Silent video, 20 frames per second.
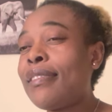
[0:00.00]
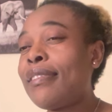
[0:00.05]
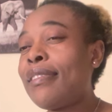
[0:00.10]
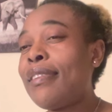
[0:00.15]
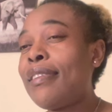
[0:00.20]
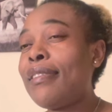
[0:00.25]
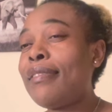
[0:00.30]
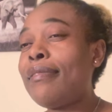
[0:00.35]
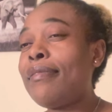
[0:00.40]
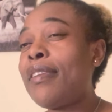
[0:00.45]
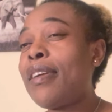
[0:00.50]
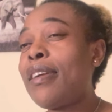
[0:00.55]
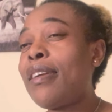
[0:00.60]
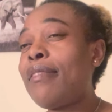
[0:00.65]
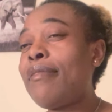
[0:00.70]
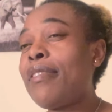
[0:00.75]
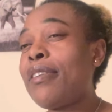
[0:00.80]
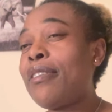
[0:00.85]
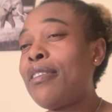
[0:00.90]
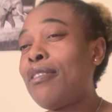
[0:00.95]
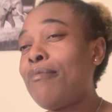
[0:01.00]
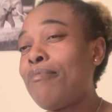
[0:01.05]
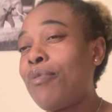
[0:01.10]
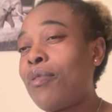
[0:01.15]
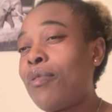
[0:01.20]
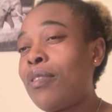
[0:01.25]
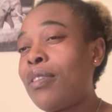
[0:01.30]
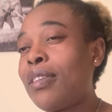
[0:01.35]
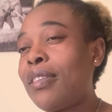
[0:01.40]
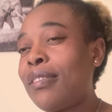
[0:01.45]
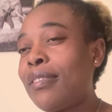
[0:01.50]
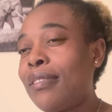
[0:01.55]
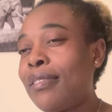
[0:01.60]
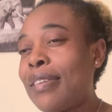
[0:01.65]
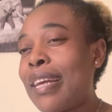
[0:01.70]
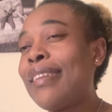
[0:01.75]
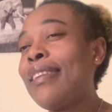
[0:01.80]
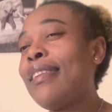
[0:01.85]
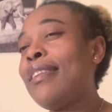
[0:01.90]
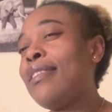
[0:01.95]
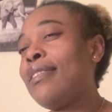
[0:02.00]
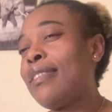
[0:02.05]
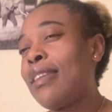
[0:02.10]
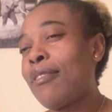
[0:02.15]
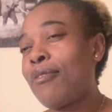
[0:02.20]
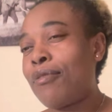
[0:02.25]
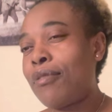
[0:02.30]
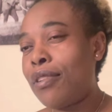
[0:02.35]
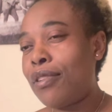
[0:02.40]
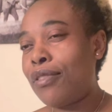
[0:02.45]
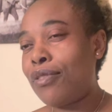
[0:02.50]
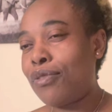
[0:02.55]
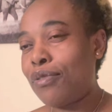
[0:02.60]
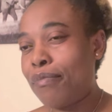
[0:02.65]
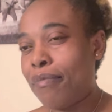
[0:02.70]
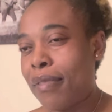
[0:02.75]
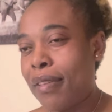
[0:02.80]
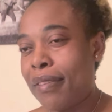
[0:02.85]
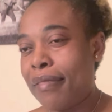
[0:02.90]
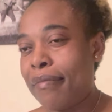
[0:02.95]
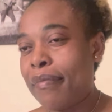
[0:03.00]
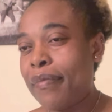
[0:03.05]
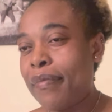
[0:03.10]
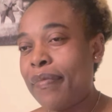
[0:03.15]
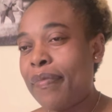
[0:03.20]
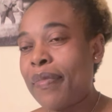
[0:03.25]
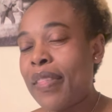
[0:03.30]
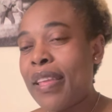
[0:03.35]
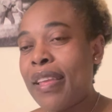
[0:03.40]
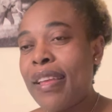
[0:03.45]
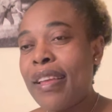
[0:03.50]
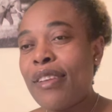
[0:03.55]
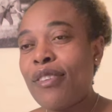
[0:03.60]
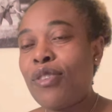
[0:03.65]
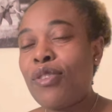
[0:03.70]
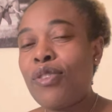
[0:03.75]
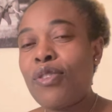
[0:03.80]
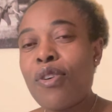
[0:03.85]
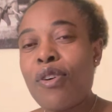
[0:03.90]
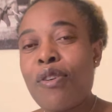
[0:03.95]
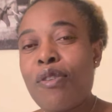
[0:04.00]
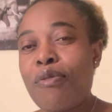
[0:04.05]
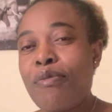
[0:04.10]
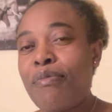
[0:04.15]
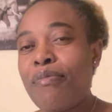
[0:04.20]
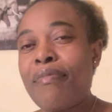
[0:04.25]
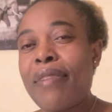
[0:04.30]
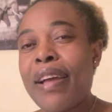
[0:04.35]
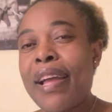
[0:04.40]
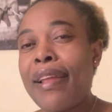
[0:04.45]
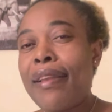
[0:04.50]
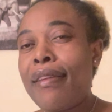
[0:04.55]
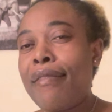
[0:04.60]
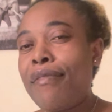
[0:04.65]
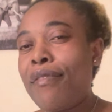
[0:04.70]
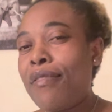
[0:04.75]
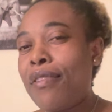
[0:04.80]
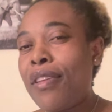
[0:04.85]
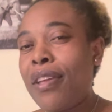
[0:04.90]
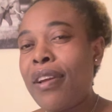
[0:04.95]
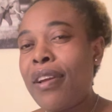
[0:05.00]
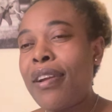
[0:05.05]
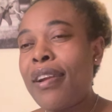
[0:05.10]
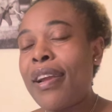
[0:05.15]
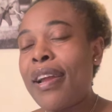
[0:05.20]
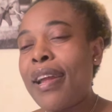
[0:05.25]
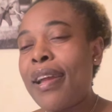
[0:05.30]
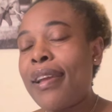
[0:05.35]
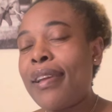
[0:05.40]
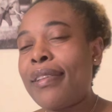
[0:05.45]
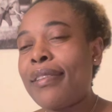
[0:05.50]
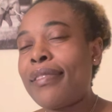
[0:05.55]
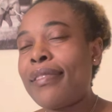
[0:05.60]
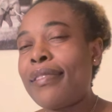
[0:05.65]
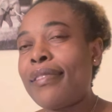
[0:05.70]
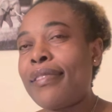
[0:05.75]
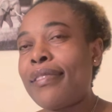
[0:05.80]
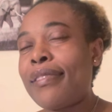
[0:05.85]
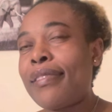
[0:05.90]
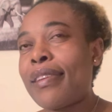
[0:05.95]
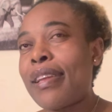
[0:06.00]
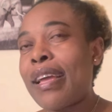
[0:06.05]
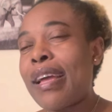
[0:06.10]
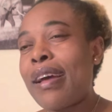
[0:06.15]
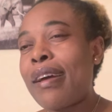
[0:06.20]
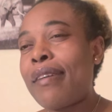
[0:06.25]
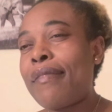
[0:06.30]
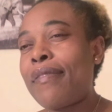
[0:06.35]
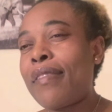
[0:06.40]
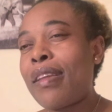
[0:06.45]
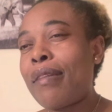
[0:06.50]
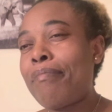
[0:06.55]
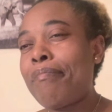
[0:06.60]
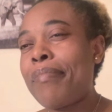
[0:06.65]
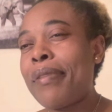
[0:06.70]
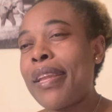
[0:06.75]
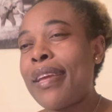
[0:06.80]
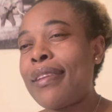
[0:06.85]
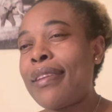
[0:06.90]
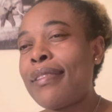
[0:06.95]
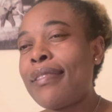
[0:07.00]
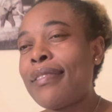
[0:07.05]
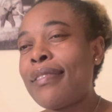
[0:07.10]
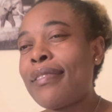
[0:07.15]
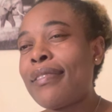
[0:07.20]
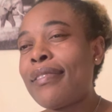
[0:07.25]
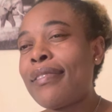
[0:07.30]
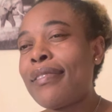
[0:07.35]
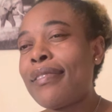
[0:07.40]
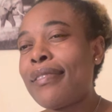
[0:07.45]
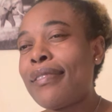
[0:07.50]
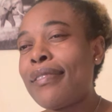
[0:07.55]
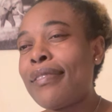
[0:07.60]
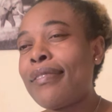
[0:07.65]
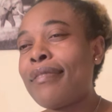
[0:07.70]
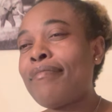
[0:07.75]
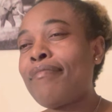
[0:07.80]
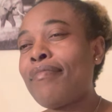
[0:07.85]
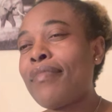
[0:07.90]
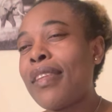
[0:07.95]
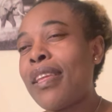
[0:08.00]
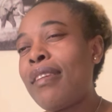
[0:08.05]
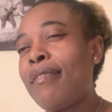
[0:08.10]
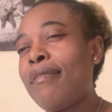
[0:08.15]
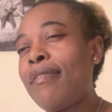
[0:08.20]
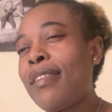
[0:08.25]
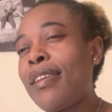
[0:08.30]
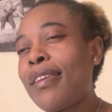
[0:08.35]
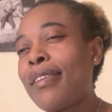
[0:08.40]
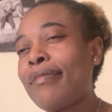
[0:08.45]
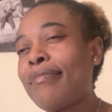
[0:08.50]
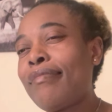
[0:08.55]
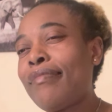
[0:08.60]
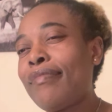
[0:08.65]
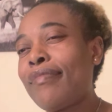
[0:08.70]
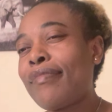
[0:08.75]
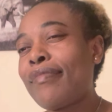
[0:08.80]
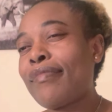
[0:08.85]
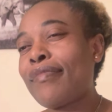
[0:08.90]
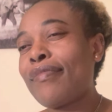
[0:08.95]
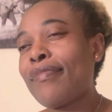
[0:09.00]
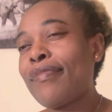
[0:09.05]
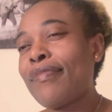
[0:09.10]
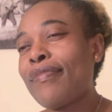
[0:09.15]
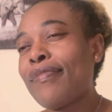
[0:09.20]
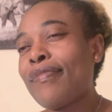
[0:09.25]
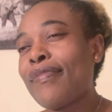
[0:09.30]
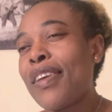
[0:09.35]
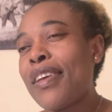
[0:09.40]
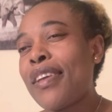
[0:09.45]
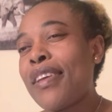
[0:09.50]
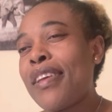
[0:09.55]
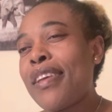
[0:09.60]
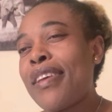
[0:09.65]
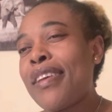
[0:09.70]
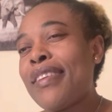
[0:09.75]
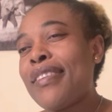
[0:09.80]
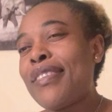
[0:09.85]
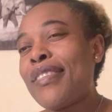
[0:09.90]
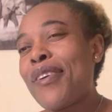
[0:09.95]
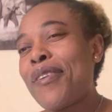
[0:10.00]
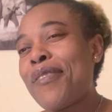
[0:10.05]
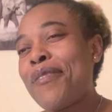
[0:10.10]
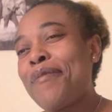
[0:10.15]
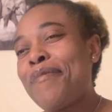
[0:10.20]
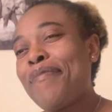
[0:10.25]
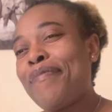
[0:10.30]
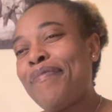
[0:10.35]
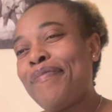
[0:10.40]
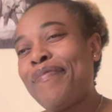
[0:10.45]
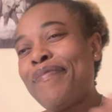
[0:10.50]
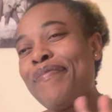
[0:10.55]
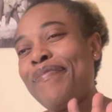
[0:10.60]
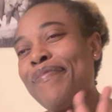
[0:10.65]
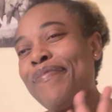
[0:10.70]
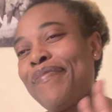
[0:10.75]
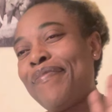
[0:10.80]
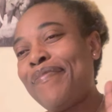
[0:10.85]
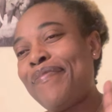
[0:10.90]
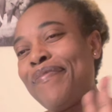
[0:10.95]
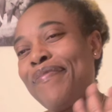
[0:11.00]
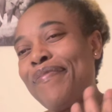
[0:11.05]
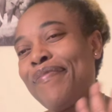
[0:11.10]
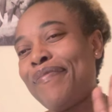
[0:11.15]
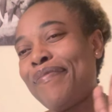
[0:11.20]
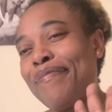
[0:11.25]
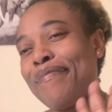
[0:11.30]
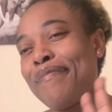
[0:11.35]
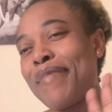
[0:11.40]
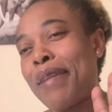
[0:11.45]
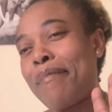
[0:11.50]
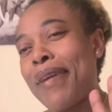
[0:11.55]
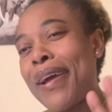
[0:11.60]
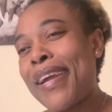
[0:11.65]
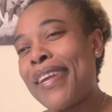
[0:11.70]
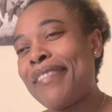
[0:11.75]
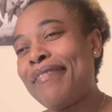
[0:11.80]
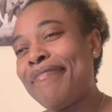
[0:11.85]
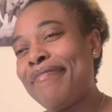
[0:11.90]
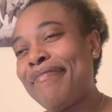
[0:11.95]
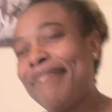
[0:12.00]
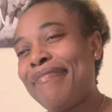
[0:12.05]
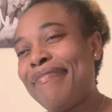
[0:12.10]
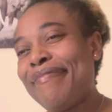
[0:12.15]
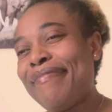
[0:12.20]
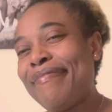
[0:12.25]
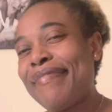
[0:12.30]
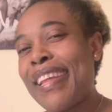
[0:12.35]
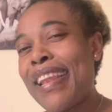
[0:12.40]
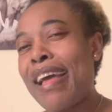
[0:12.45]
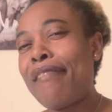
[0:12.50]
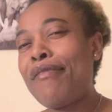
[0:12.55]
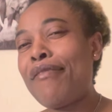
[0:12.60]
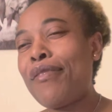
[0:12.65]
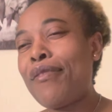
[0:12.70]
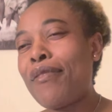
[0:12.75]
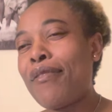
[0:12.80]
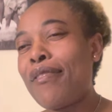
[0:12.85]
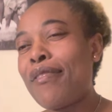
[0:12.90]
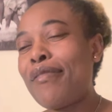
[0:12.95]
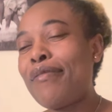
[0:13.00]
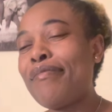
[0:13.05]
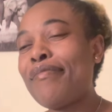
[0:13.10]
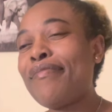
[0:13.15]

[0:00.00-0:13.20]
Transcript: is very, very important, at least according to me. So I leave you here and have a pleasant evening. So, bye-bye. I love you all.